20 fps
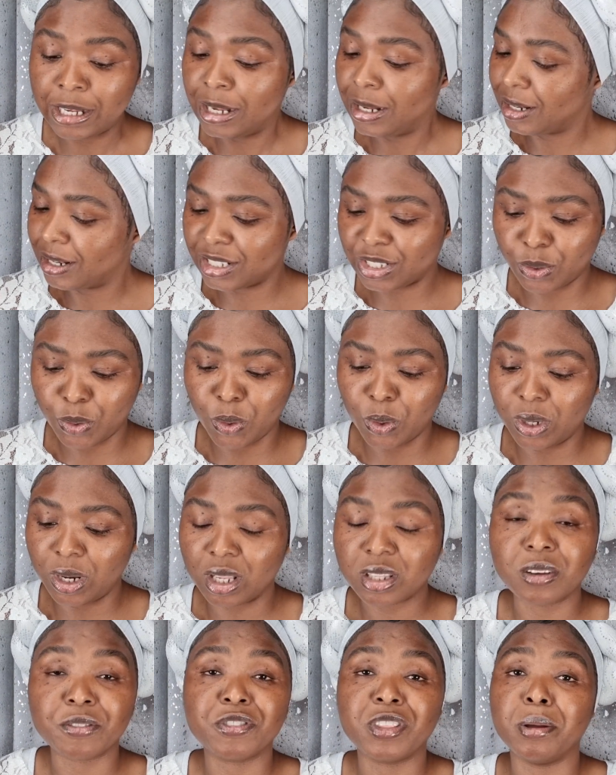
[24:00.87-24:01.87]
Because a whole
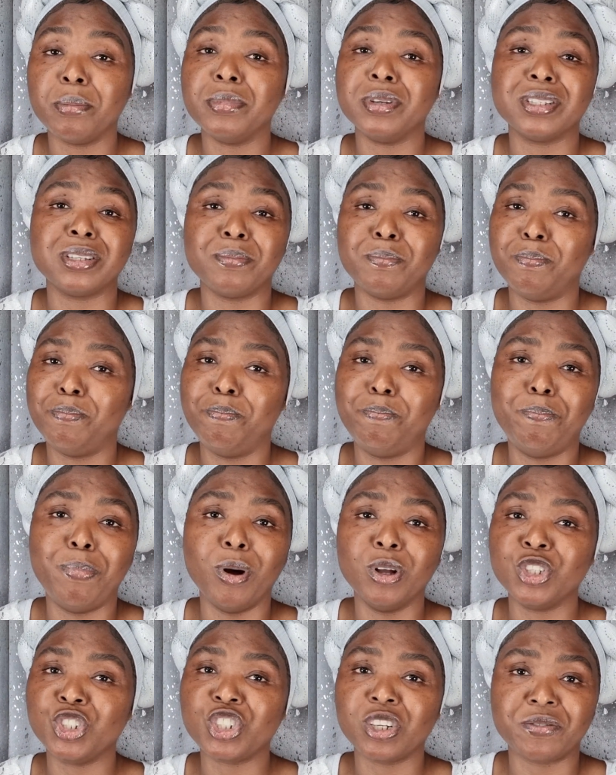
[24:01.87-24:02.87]
lot of them is a
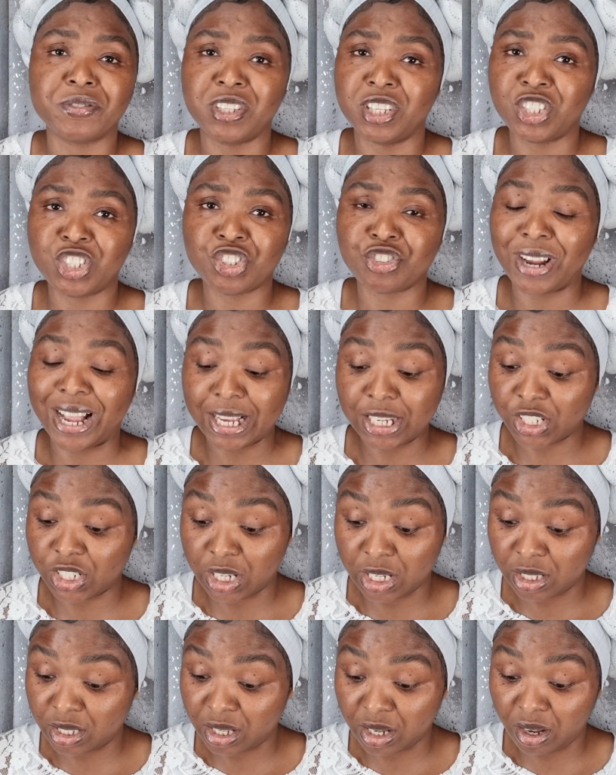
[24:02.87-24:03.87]
bunch of
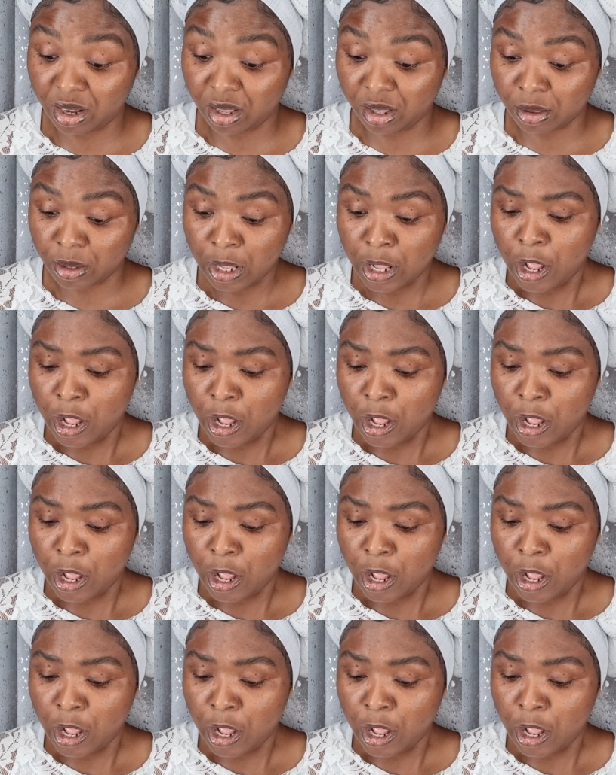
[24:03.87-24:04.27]
distraction, though.